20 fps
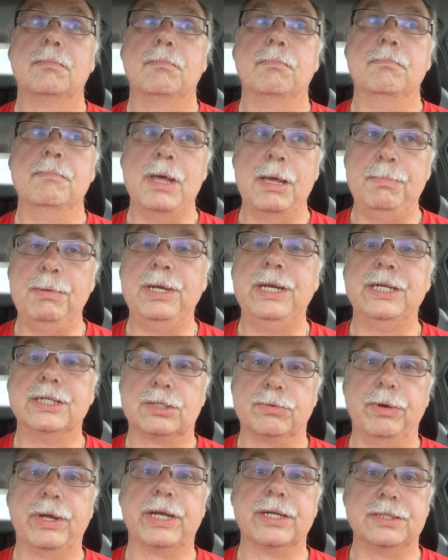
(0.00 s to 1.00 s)
maybe needs
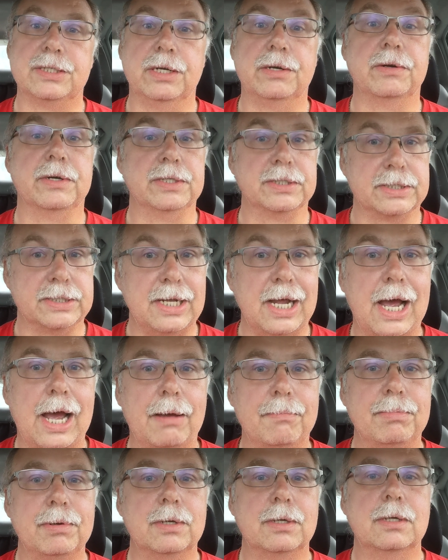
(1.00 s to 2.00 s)
to reconsider it and
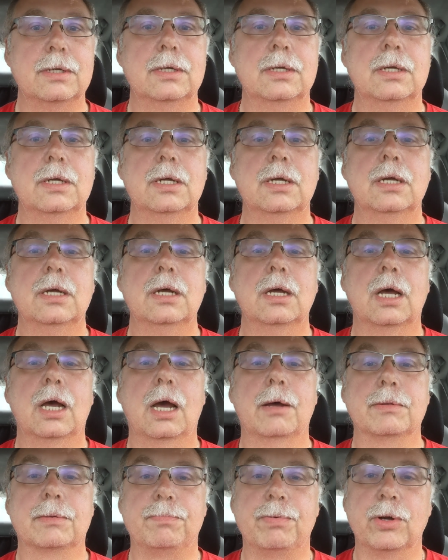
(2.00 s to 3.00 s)
stop.
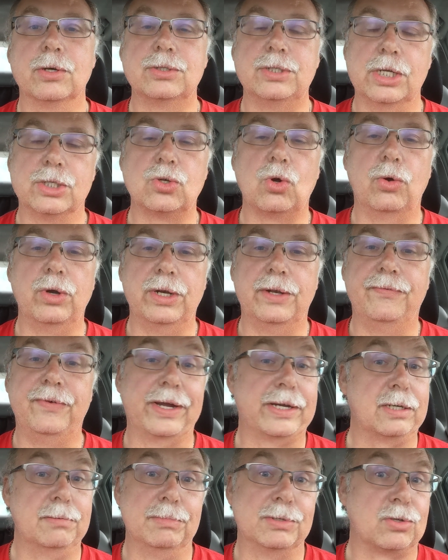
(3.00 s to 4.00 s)
The person that's already the
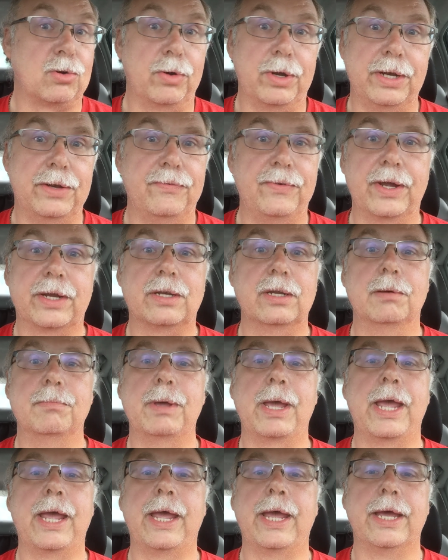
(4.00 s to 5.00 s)
victim is already the victim,
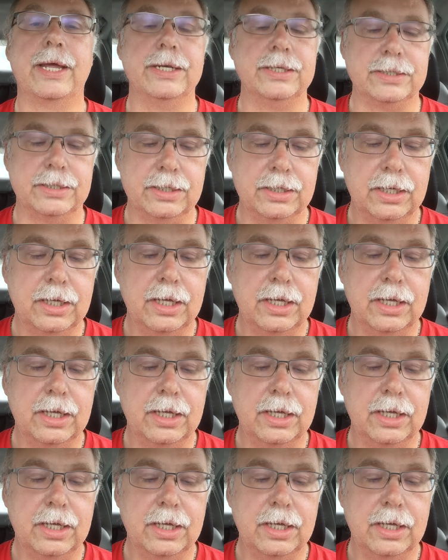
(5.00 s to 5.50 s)
and